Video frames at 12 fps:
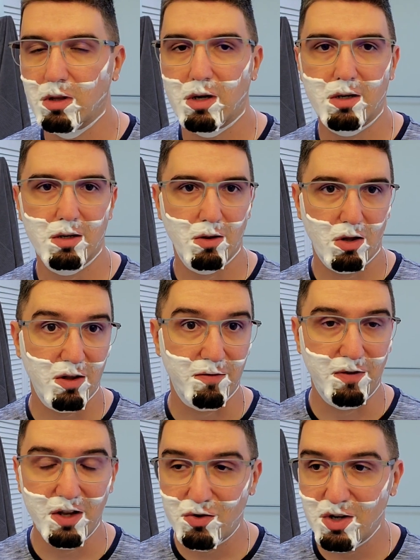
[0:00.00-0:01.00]
learn a lot
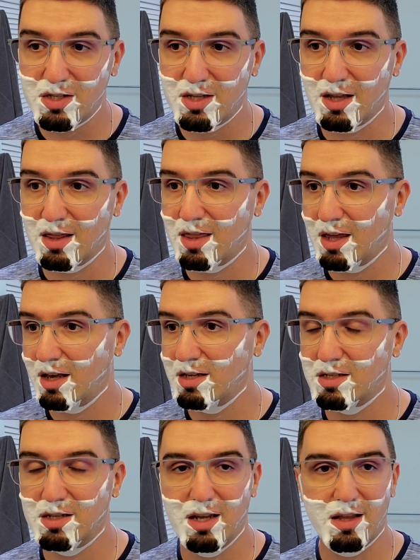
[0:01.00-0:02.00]
of interesting
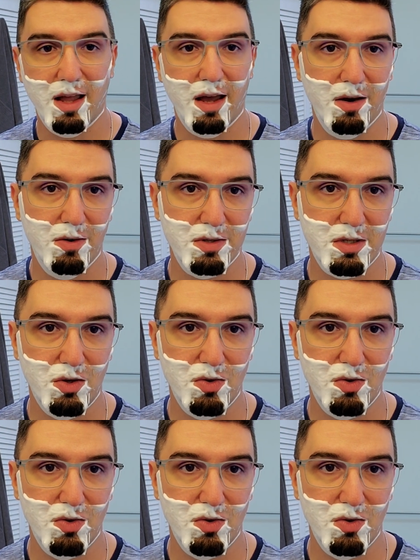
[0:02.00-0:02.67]
things, details.